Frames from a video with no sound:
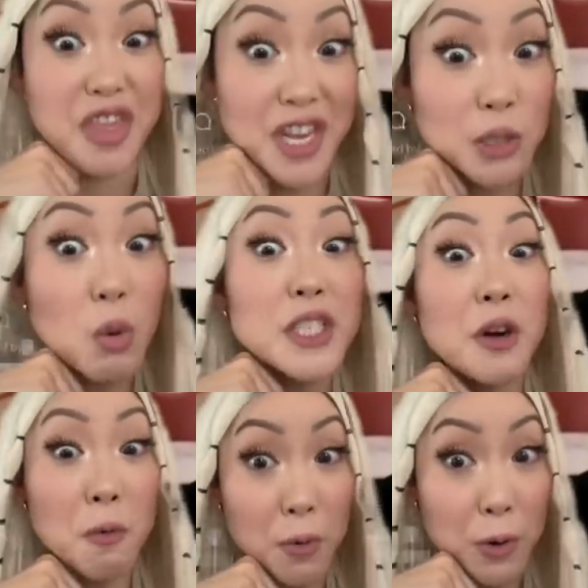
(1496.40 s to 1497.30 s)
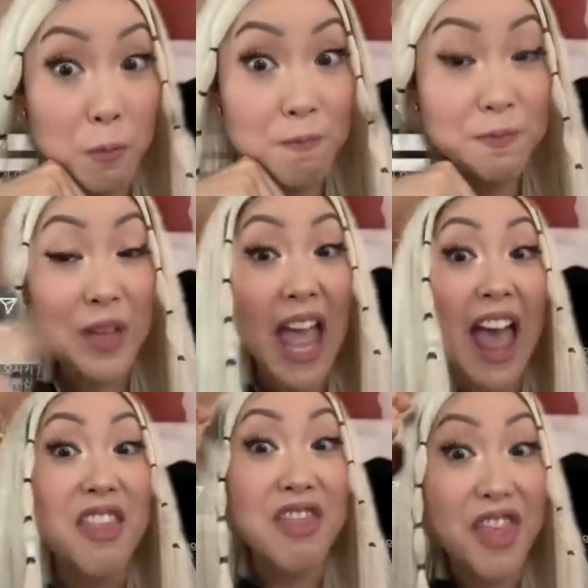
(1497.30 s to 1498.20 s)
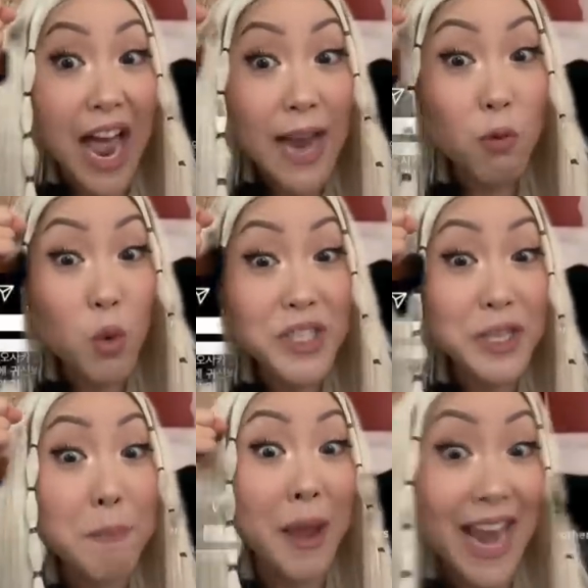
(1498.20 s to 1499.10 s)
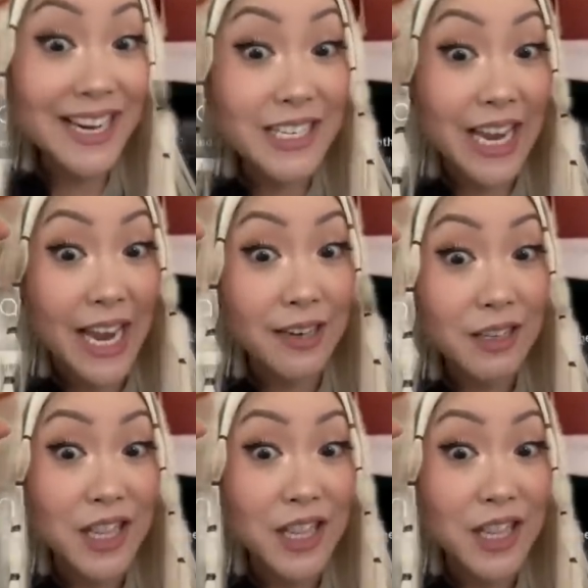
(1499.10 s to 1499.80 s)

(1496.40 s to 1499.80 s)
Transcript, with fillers: This was her room. That was the painting.